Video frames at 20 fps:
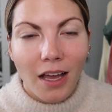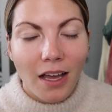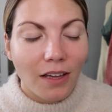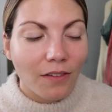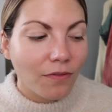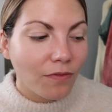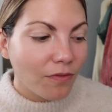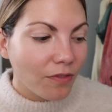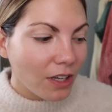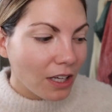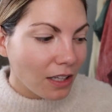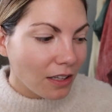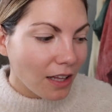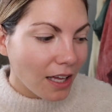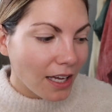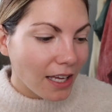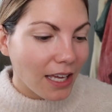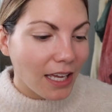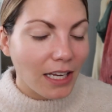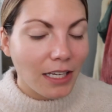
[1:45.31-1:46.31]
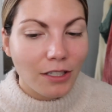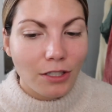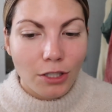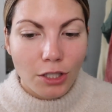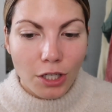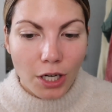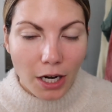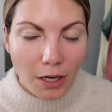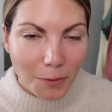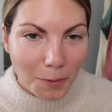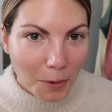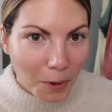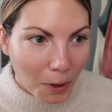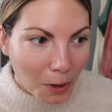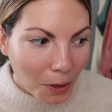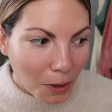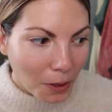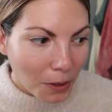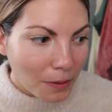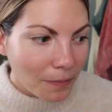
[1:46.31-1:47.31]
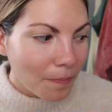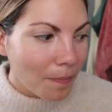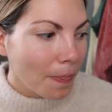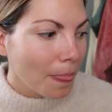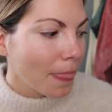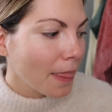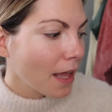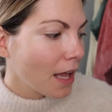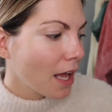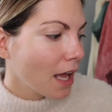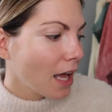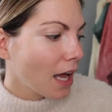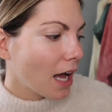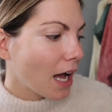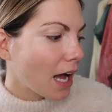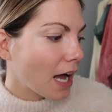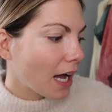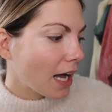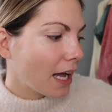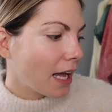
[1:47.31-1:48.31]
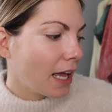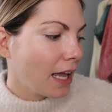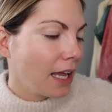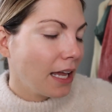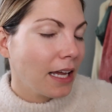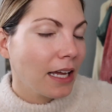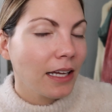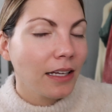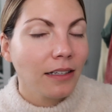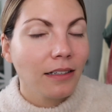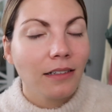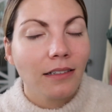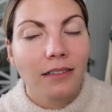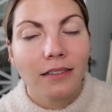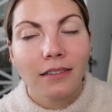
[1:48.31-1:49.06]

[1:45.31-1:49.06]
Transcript: I feel like in general I